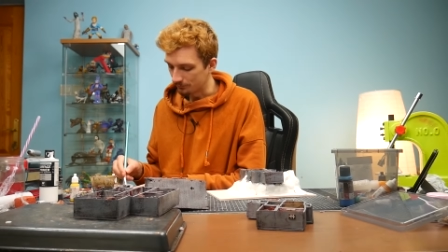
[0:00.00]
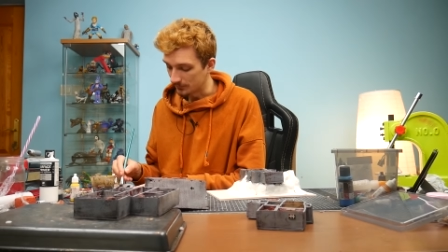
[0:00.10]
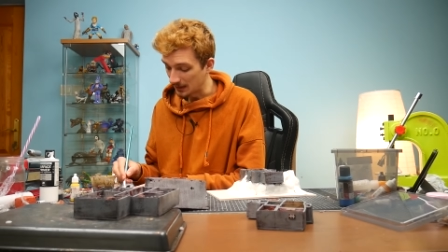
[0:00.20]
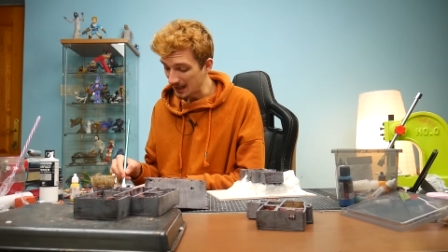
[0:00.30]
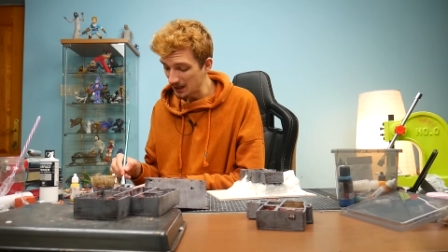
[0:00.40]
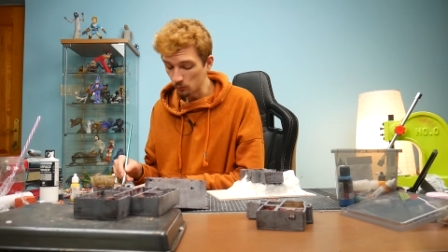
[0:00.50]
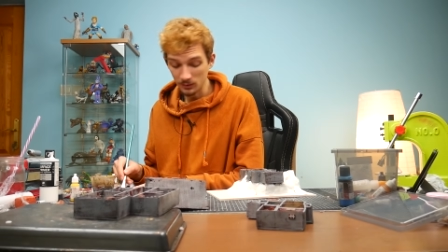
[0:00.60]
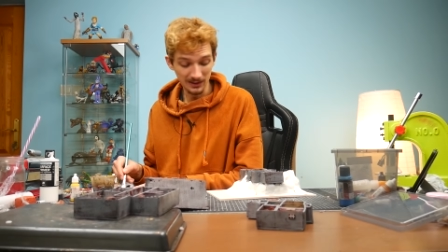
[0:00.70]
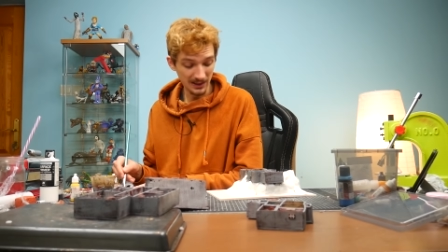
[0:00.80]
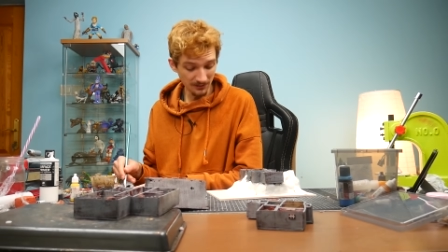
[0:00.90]
Now
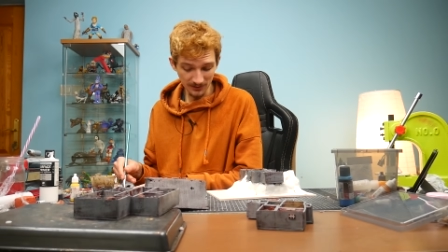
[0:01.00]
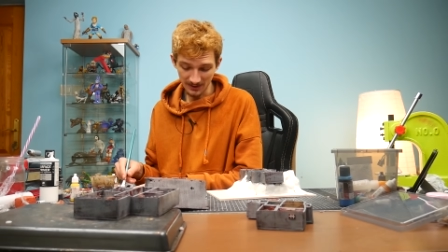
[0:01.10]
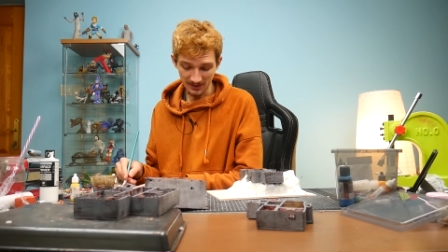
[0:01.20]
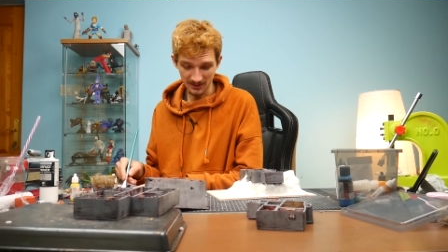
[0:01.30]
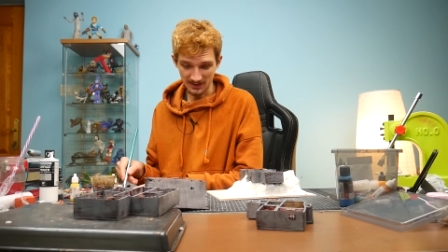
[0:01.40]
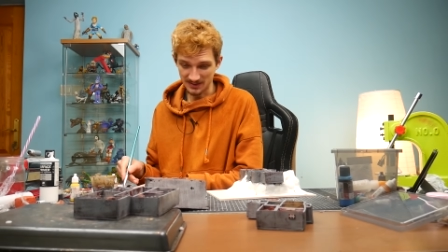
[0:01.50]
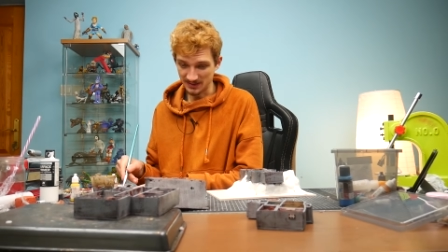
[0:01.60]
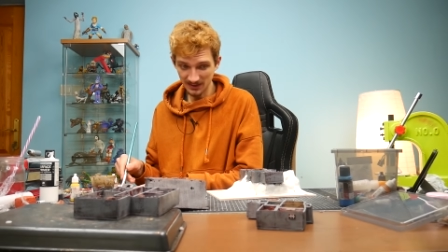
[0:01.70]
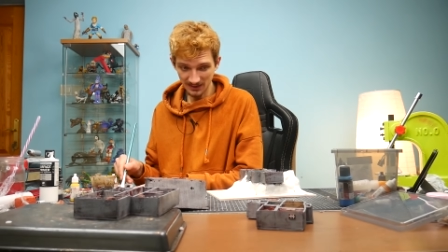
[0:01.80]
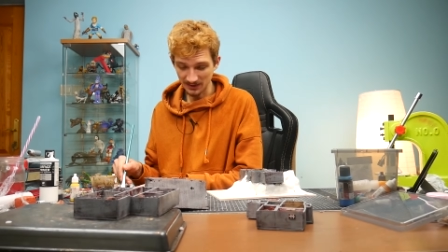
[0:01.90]
when everything is
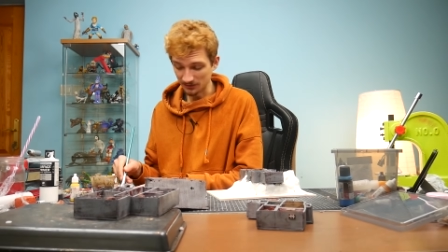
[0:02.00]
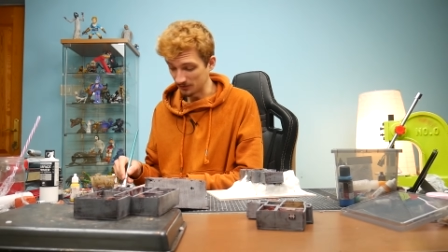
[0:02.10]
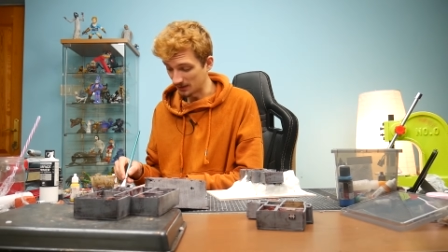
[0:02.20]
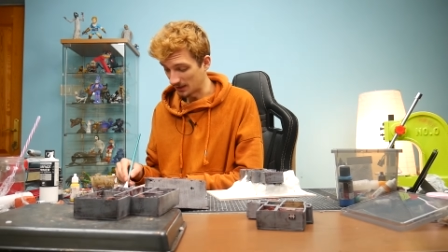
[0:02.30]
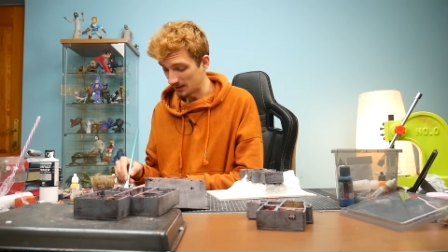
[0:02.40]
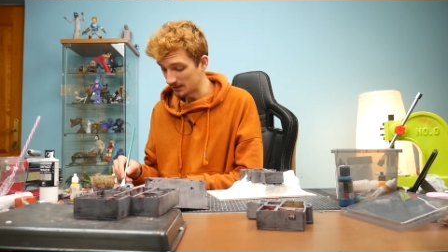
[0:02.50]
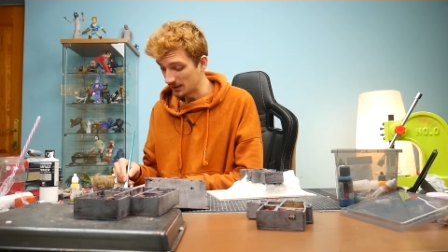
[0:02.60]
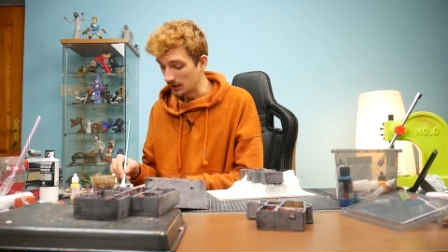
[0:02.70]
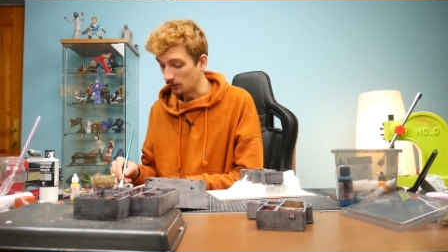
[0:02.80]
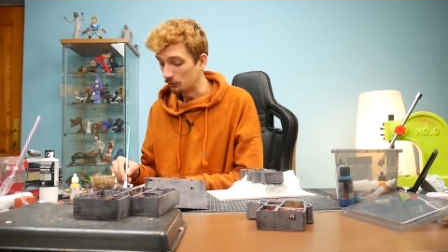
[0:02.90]
dirted on red,
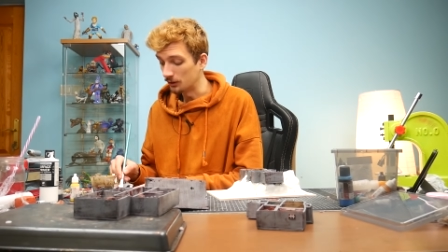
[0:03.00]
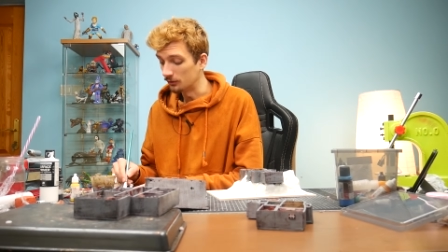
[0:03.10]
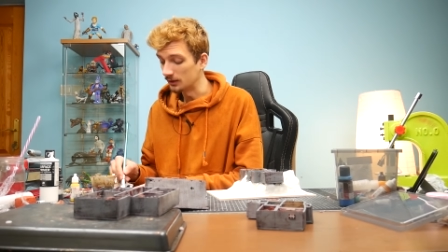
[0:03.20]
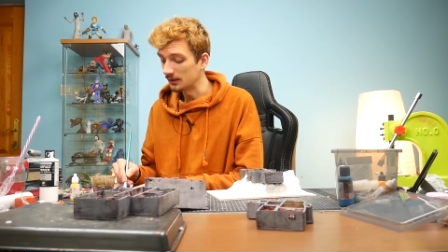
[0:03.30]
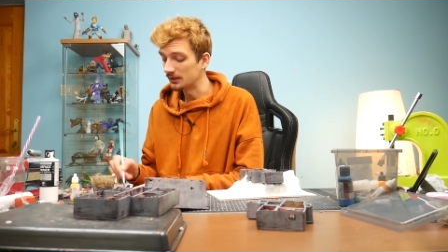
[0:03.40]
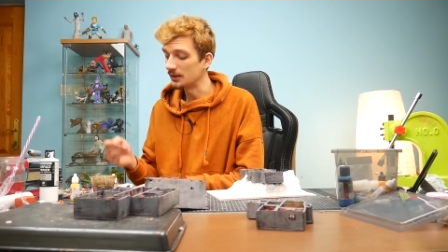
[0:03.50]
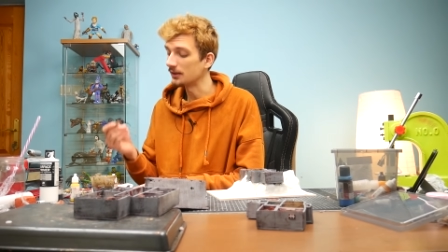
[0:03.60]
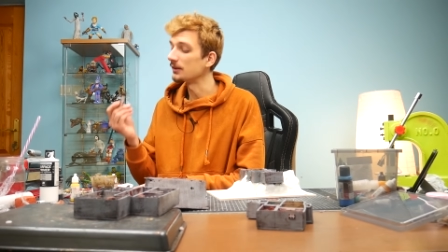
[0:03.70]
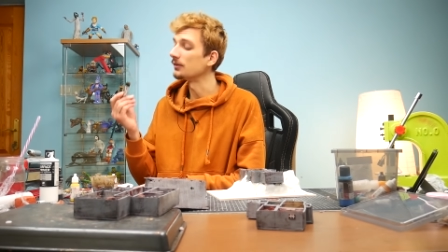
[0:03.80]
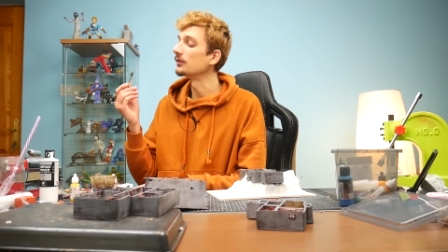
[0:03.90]
we're gonna
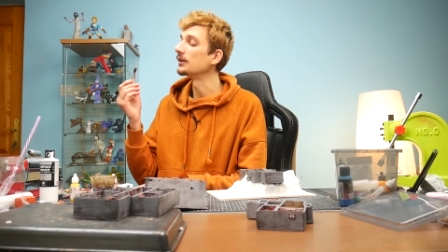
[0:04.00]
dirt it on